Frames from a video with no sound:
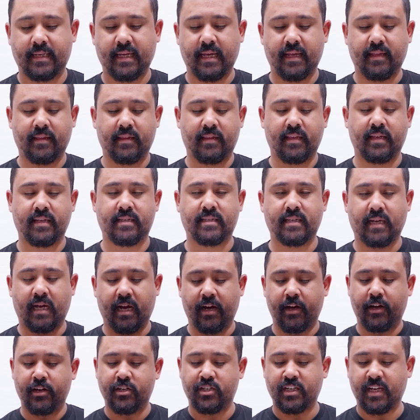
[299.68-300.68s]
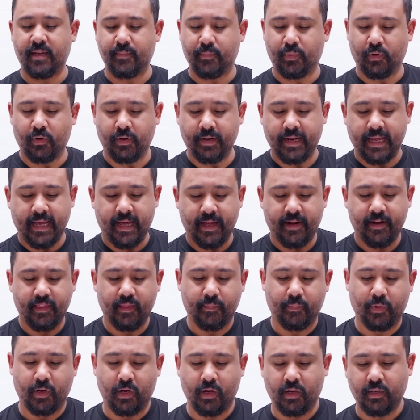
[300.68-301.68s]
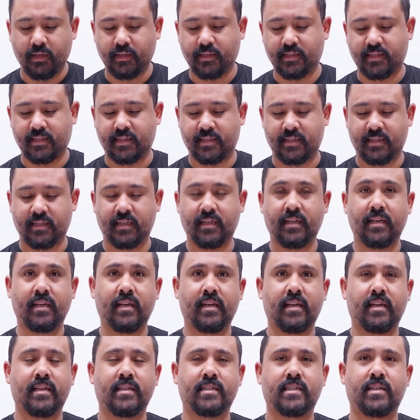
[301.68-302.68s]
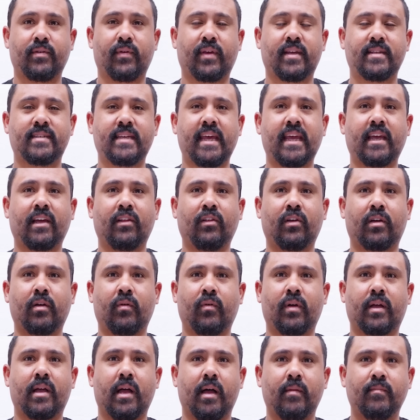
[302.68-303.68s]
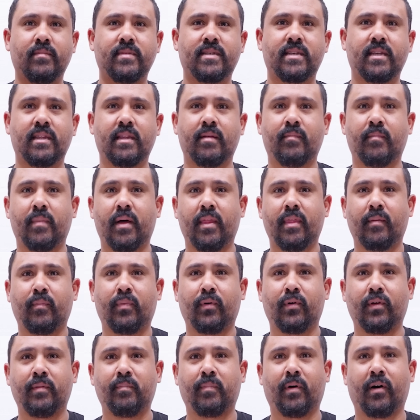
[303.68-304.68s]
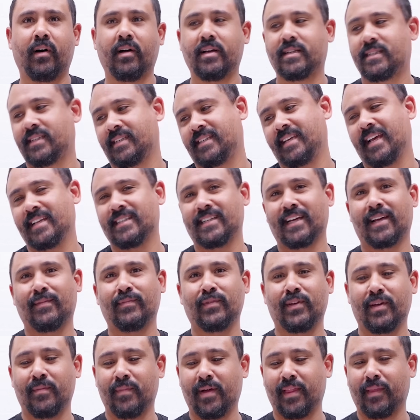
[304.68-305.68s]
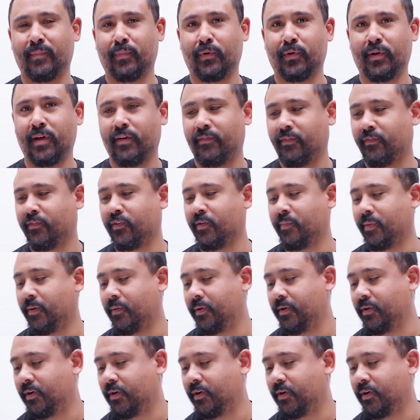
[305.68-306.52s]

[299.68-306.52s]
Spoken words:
get this ROG board out of the box so we can take a look at what comes in the motherboard box. Sounds like I'm doing a motherboard overview, but